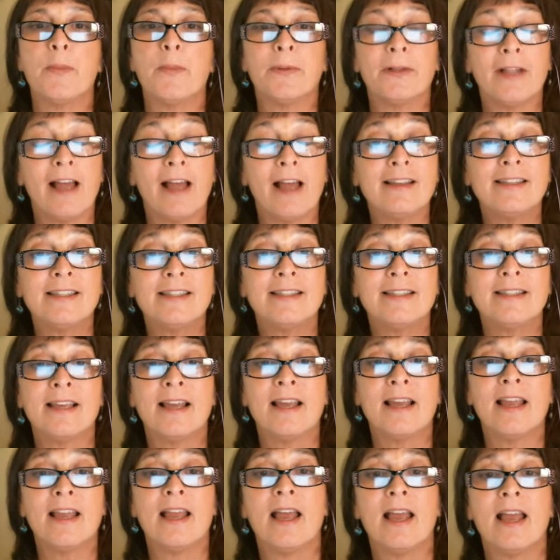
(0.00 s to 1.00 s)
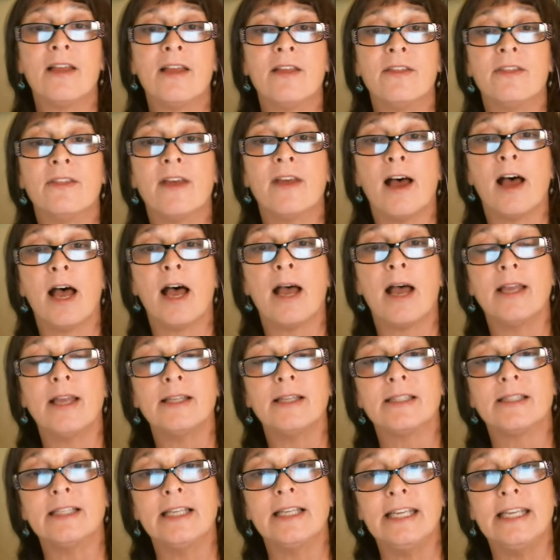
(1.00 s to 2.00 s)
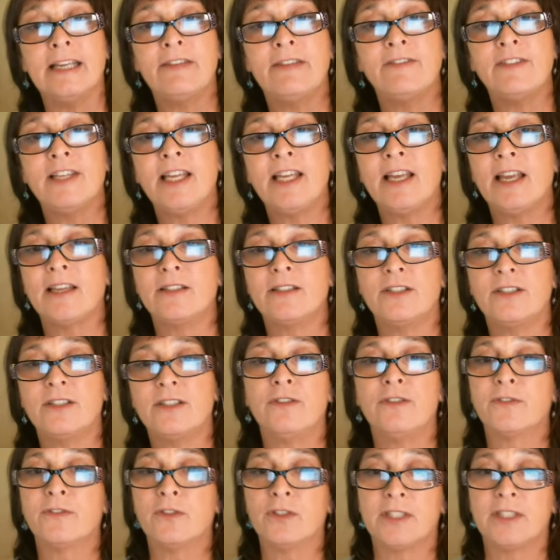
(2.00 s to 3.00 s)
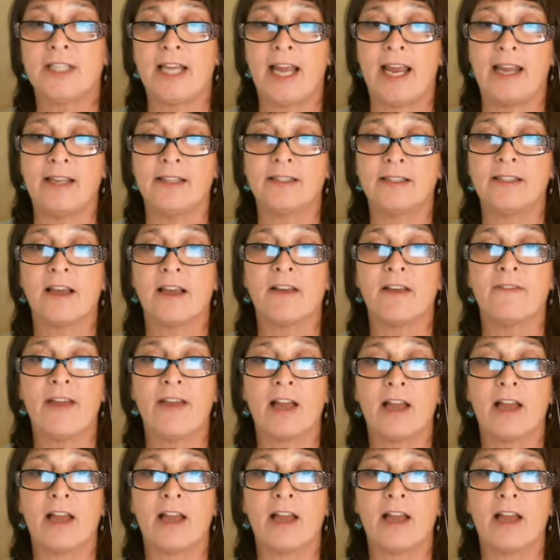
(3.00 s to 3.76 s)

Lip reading: Plus, it's an evening and 2 full days of